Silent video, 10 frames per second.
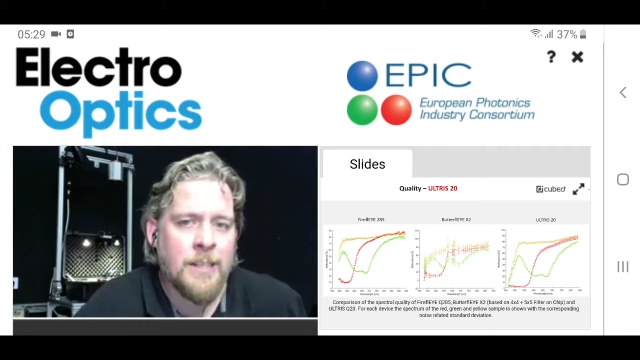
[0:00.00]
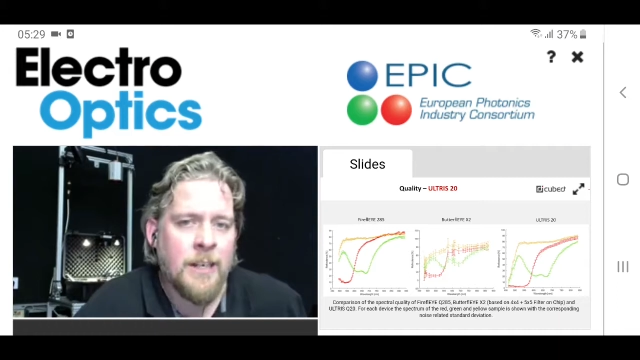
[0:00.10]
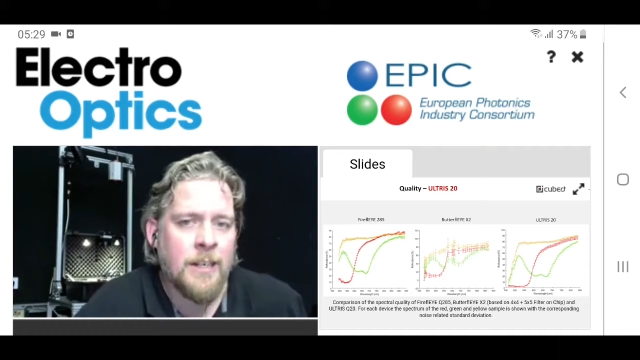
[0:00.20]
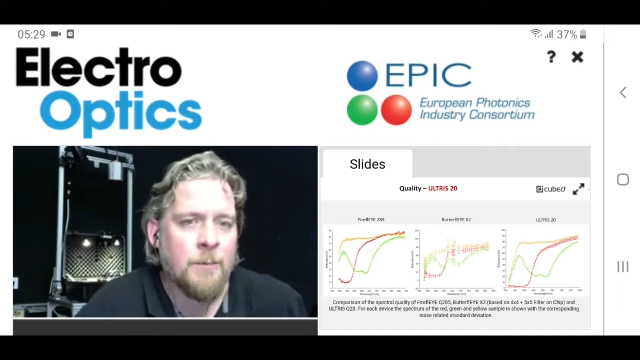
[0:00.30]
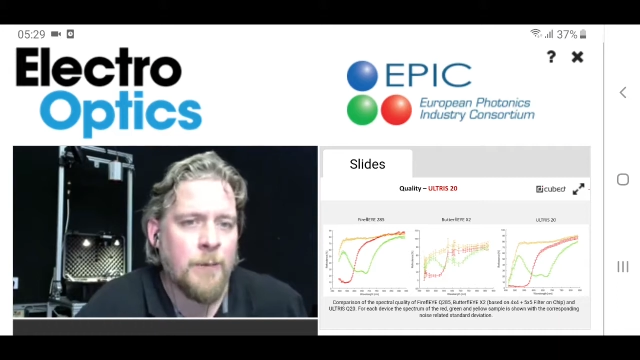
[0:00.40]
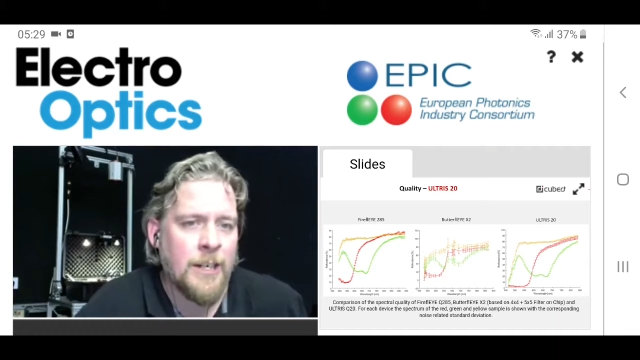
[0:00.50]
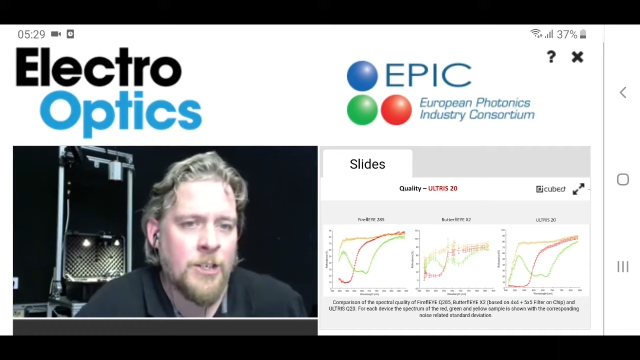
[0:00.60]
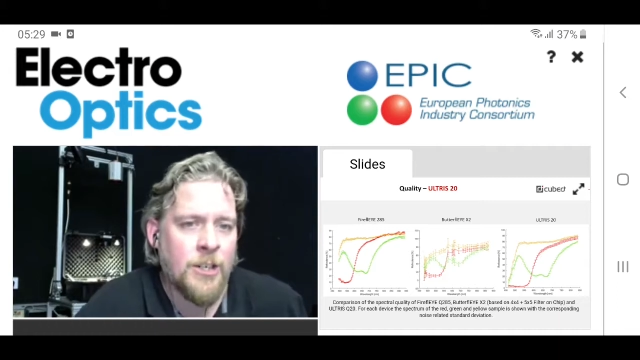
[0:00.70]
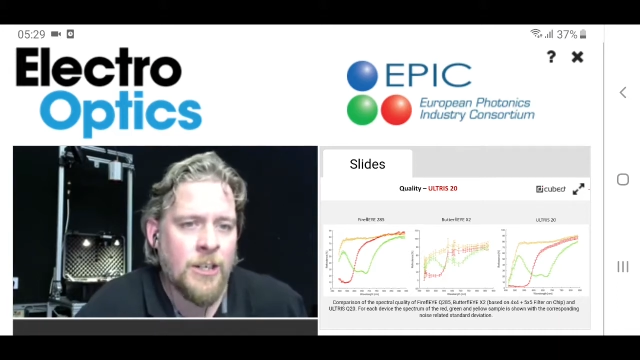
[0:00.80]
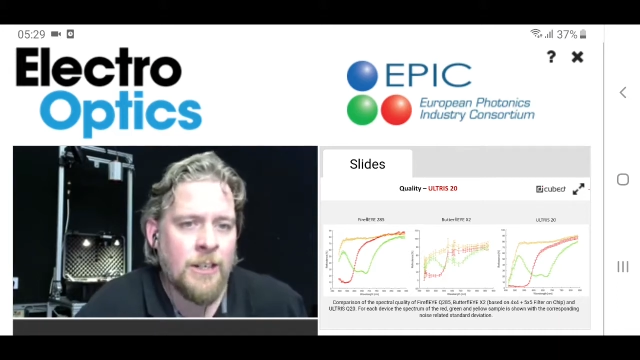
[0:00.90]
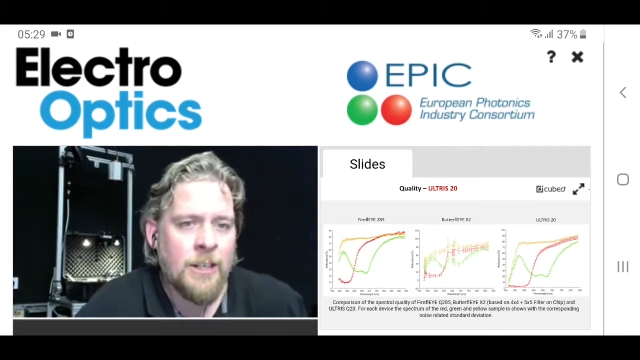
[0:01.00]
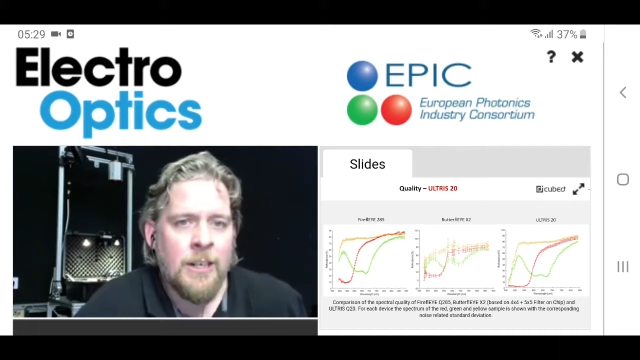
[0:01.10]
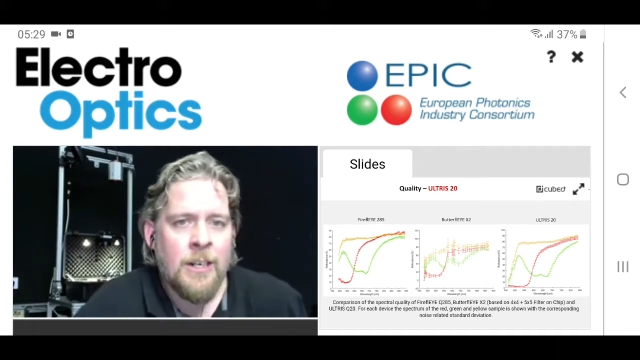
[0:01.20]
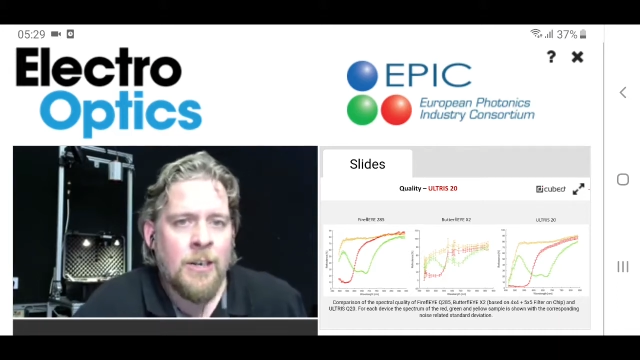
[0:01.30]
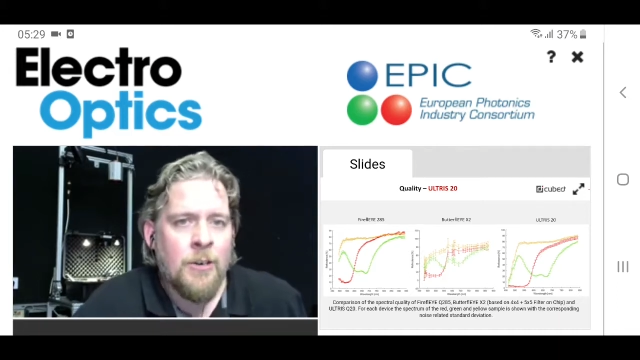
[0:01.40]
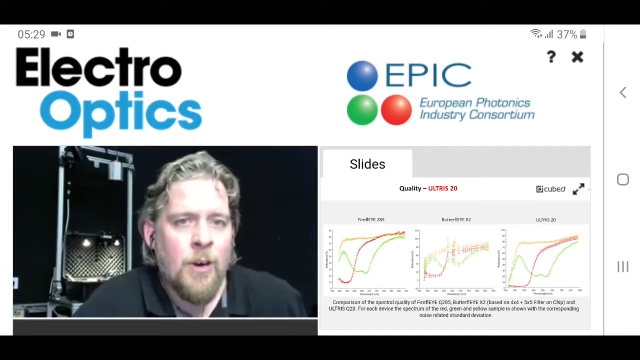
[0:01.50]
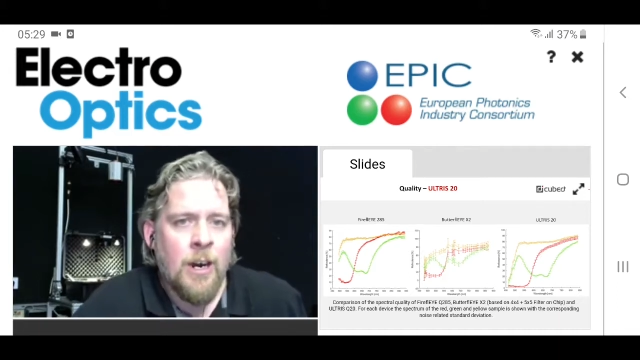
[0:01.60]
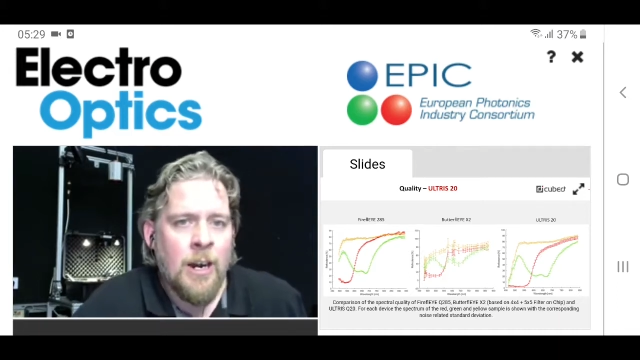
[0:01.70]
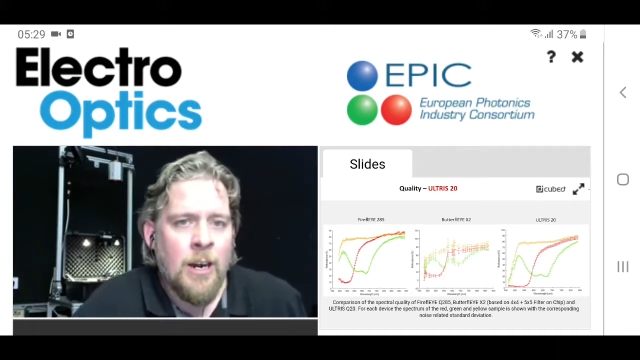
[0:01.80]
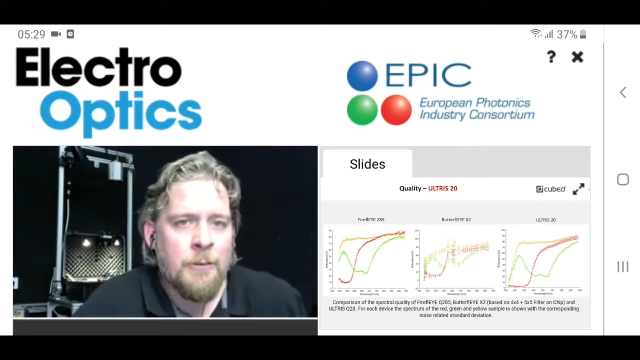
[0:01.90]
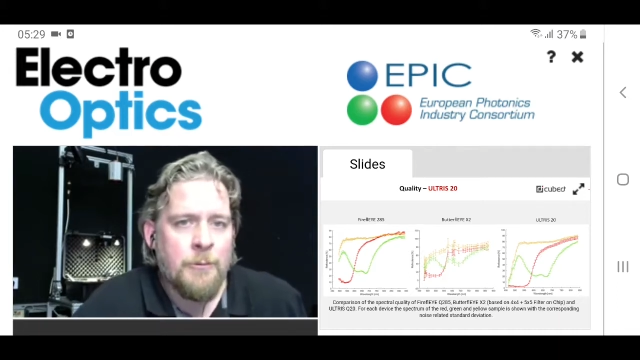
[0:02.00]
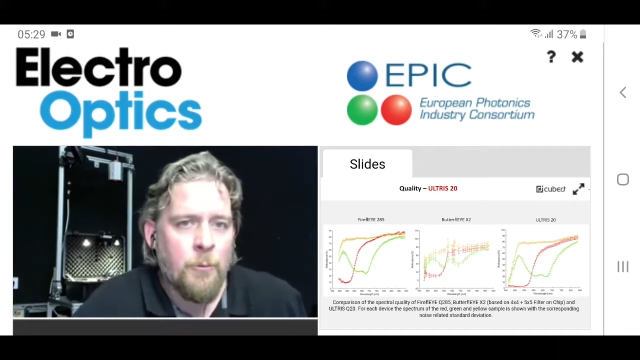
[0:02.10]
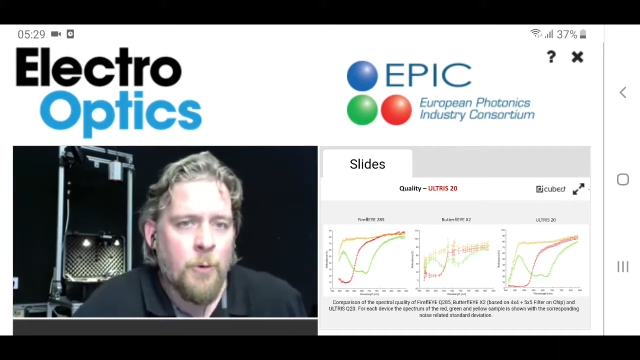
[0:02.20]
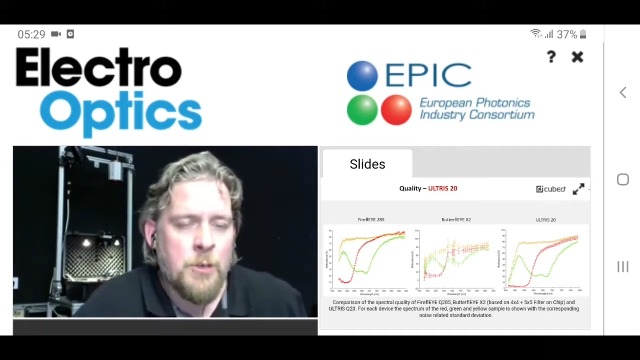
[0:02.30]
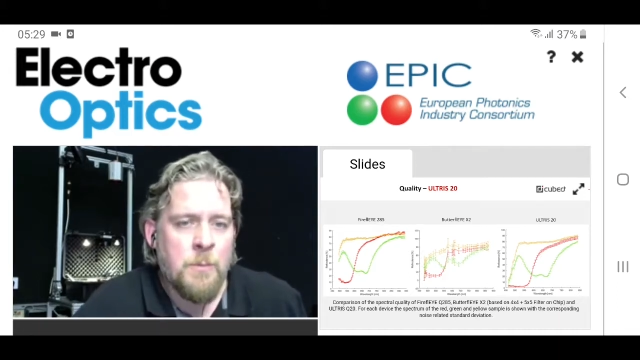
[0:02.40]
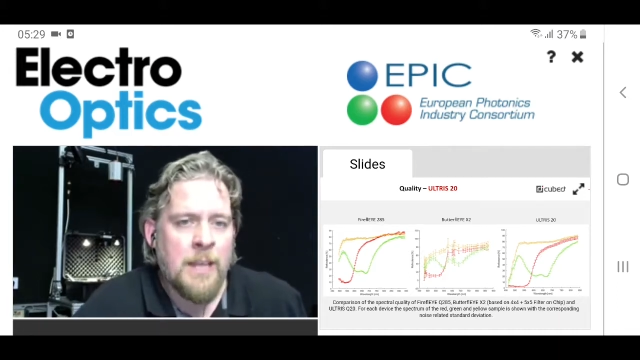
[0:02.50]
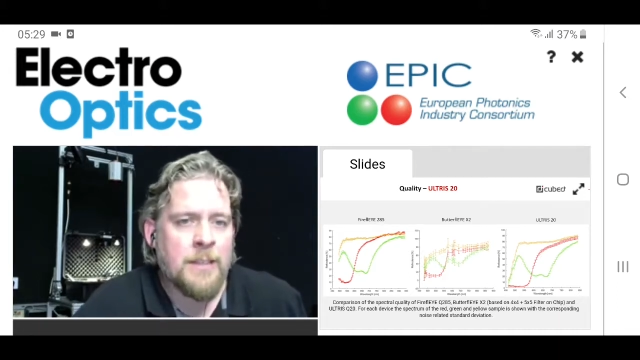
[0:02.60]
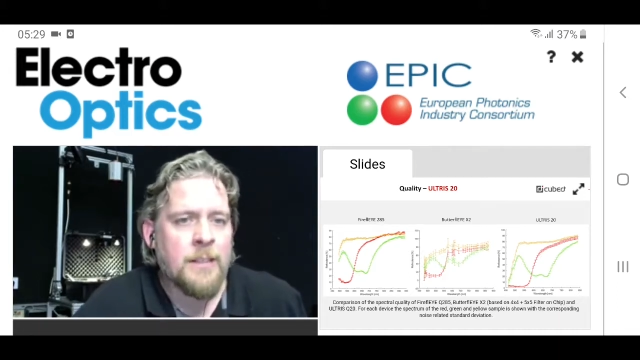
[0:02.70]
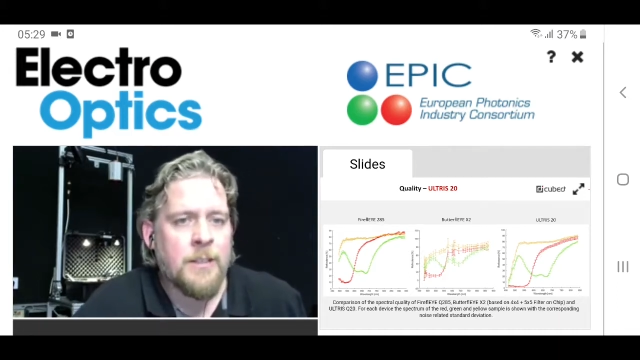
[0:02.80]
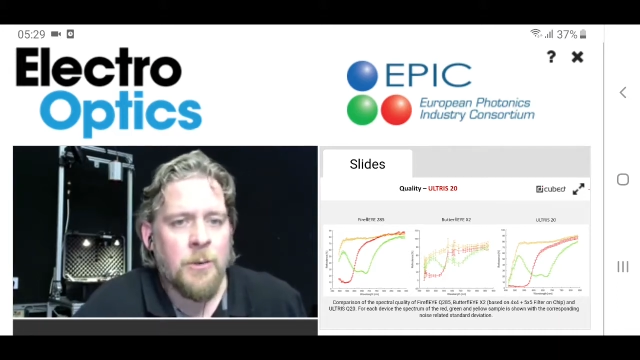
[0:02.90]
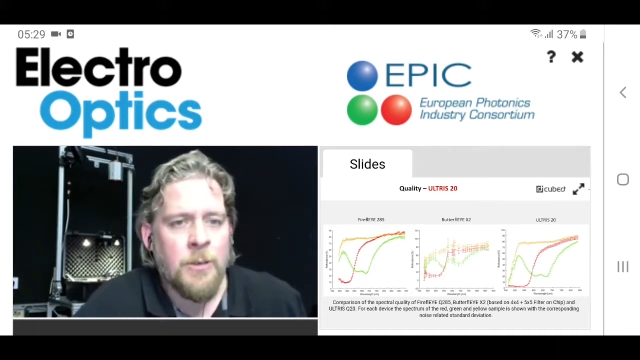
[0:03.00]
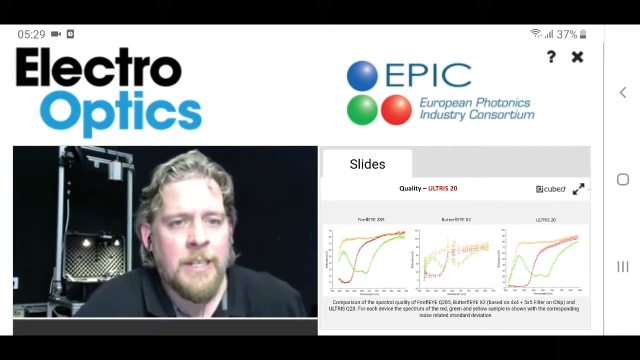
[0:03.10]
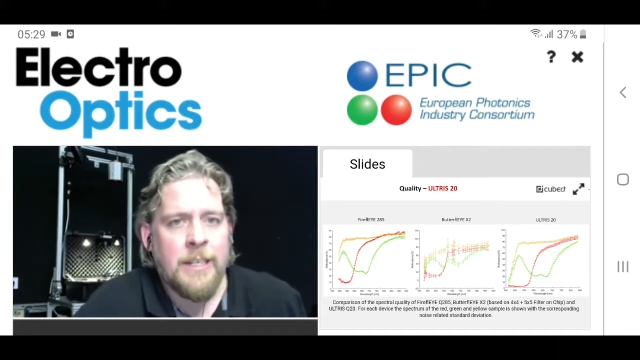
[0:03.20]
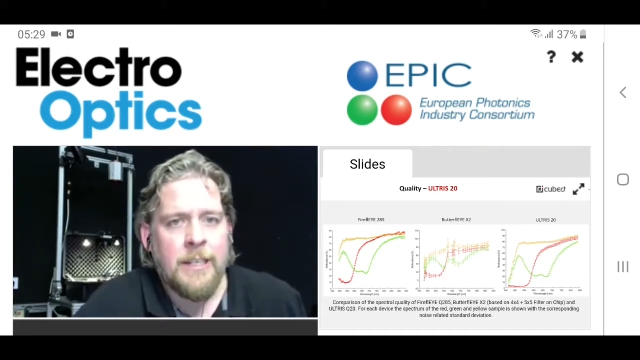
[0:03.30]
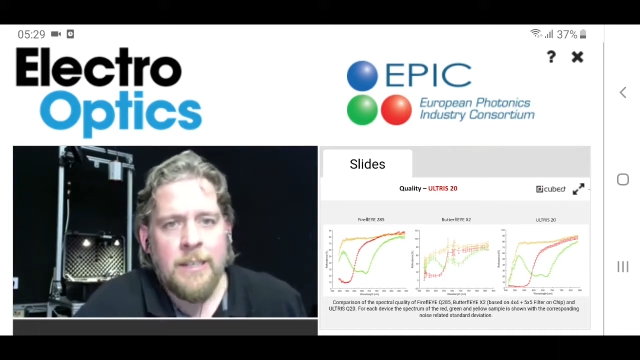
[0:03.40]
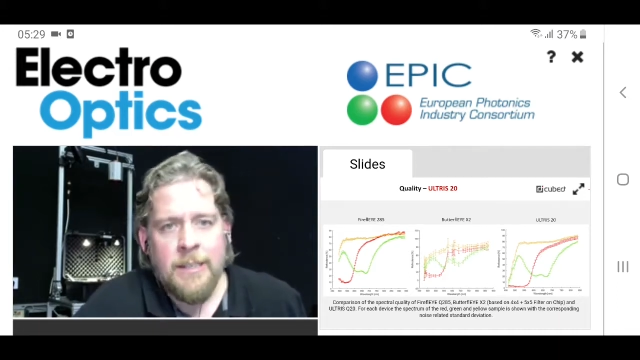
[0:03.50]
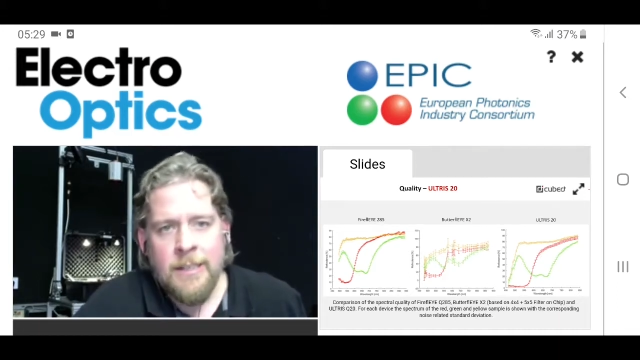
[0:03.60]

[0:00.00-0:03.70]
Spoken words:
standard deviation, which makes it unique.